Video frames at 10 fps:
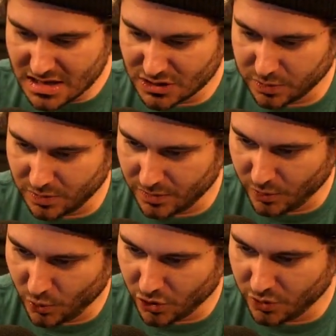this
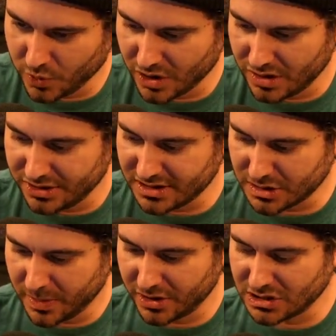world where these
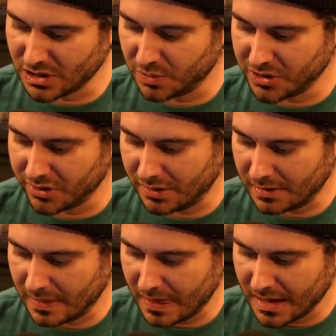spirits are real,
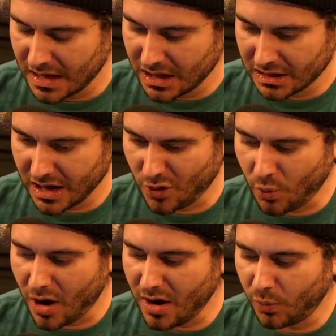like
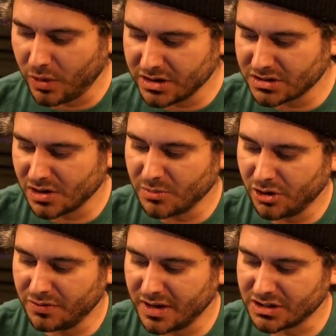what is their
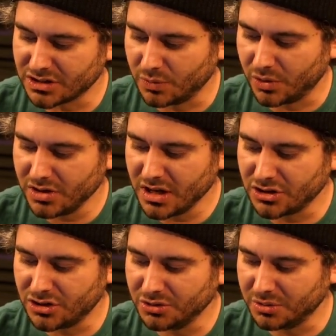motivation? What are they
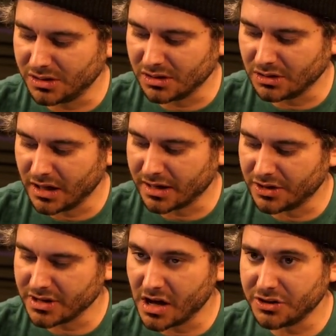doing like
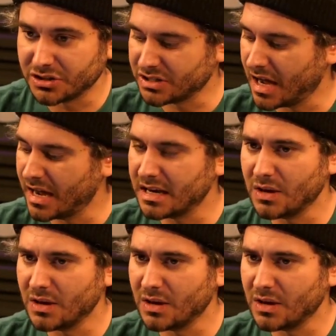on the other side?